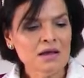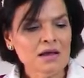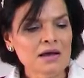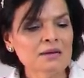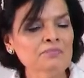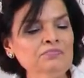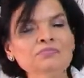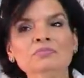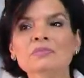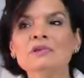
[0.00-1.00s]

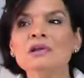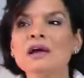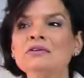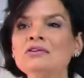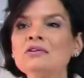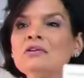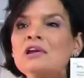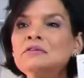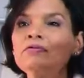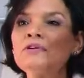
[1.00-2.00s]
I don't know
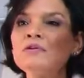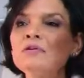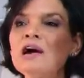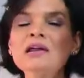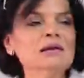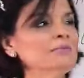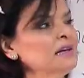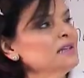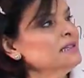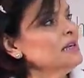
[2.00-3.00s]
if you got them.
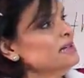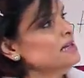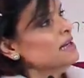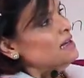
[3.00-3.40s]
It says